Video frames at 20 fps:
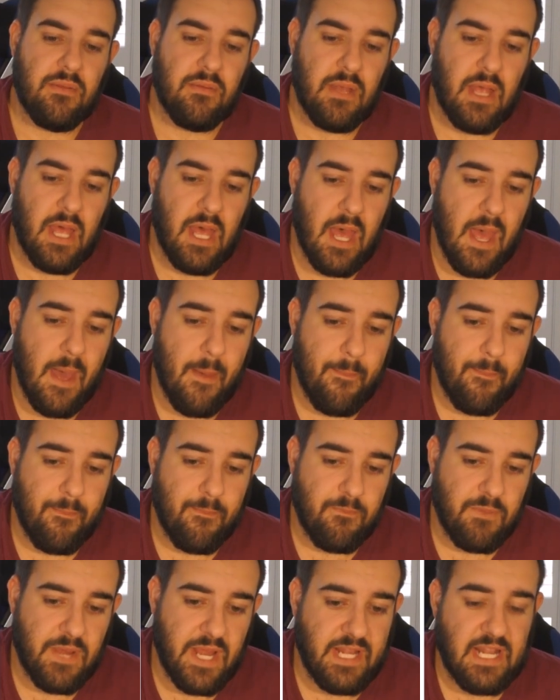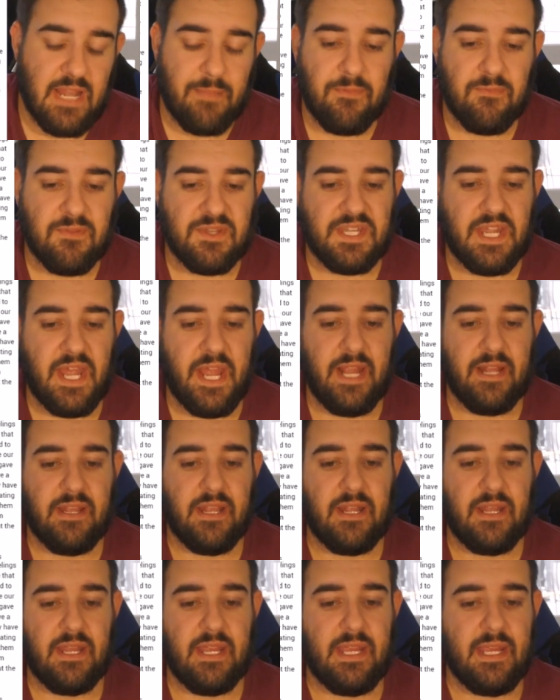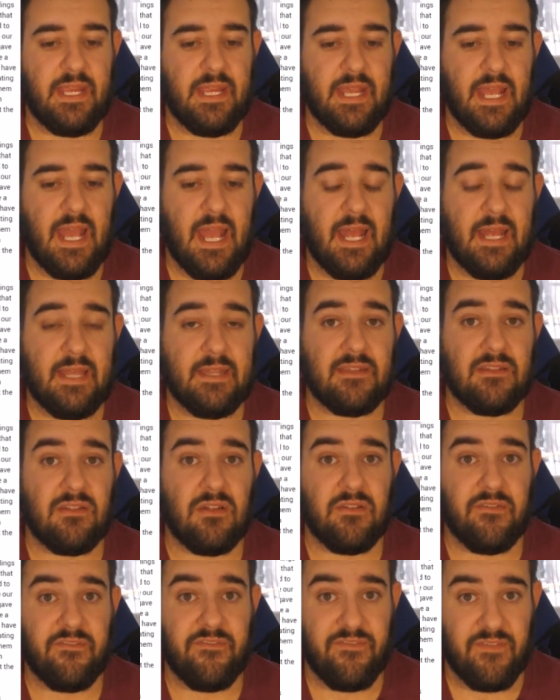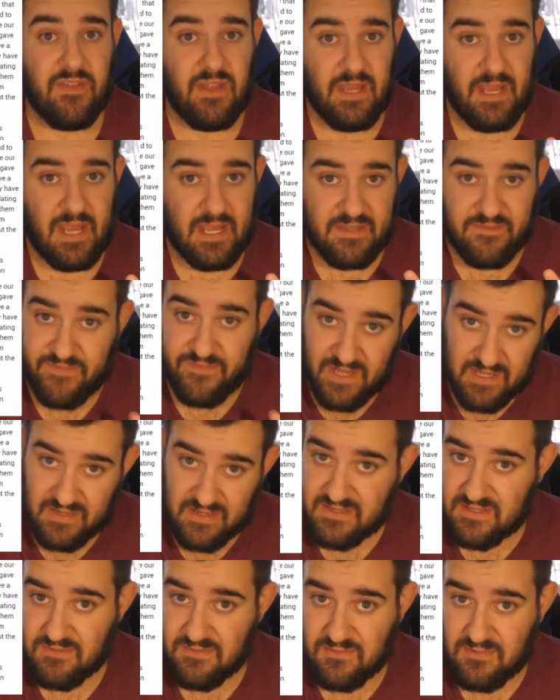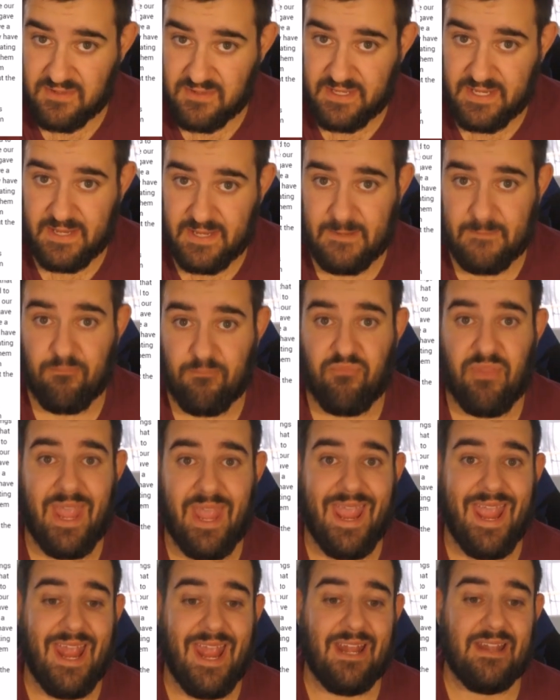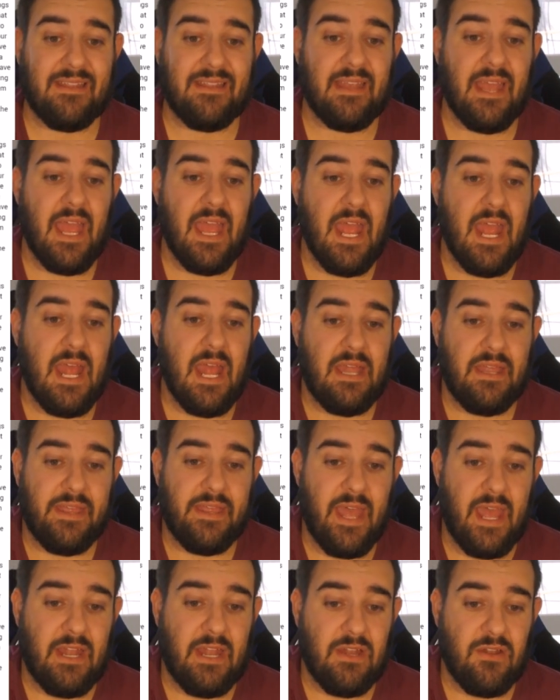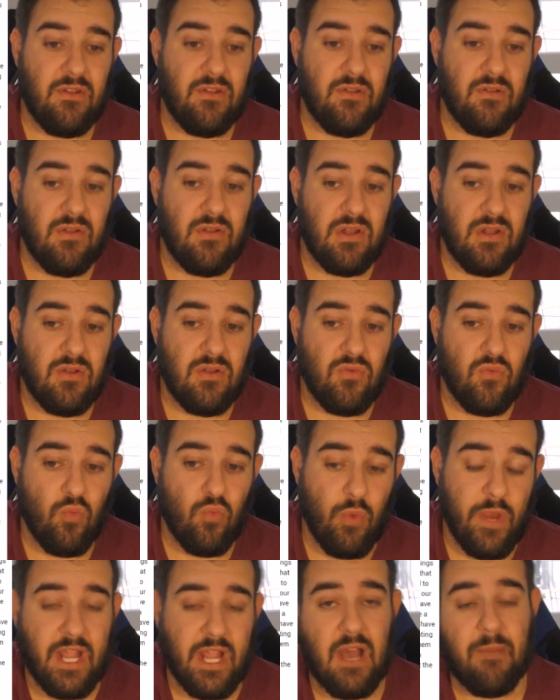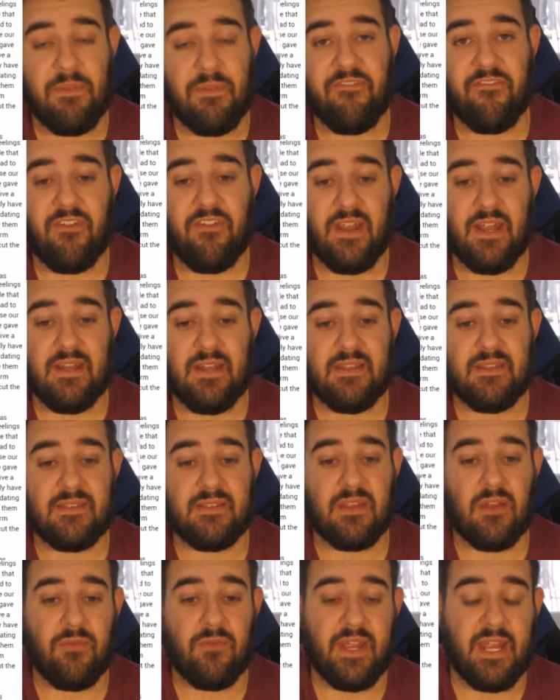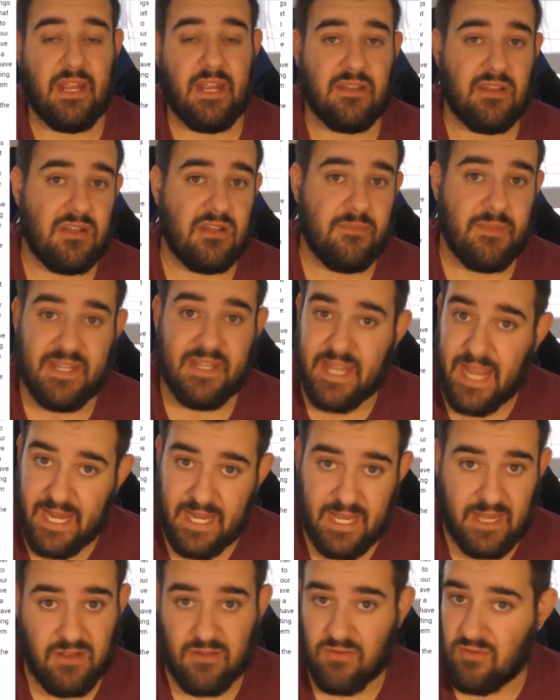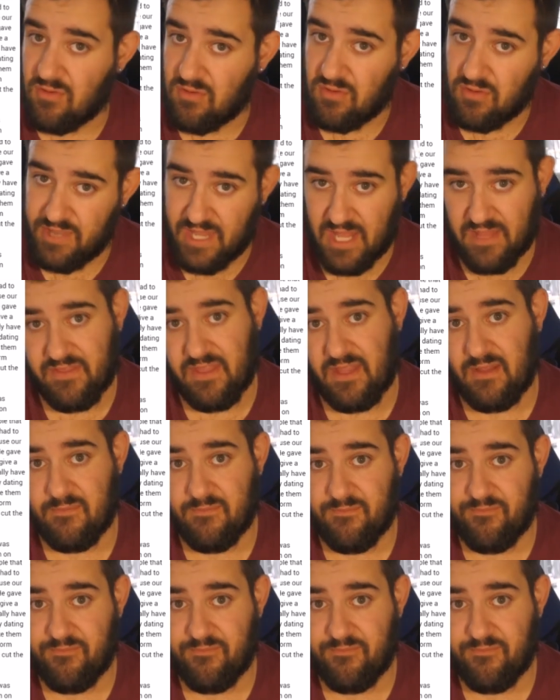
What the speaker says: TheKingNappy was saying that he has feelings towards him, and that we can't be friends, so we're either going to be dating or nothing.